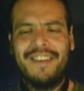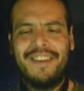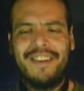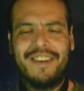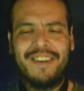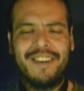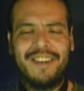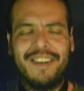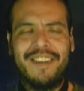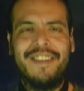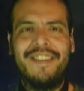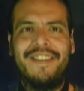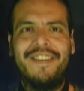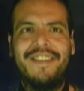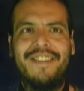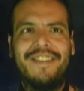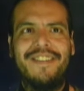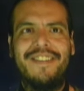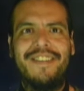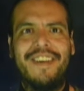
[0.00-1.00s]
on goods
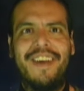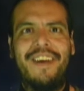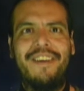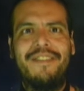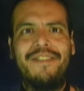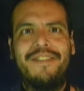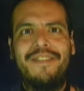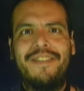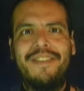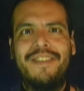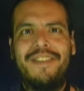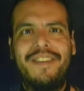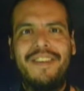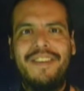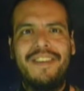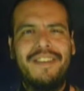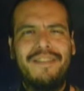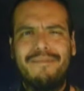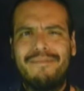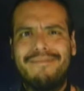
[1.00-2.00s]
and stuff.
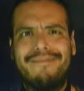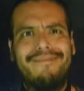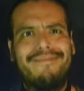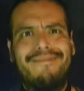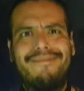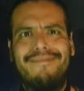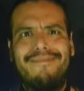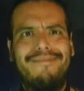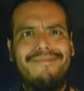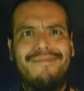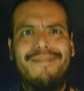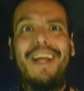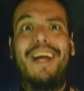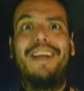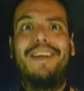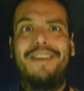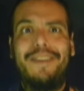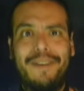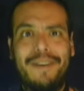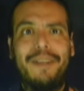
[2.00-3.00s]
A
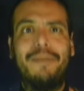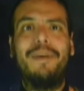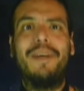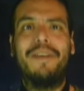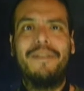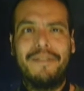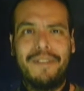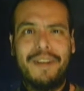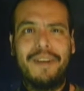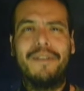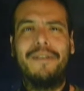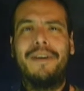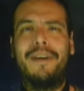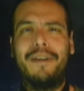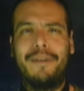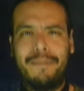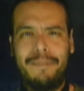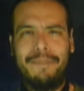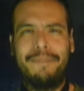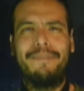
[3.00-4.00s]
lot of duty being flung
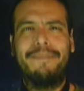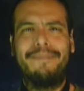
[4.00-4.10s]
around.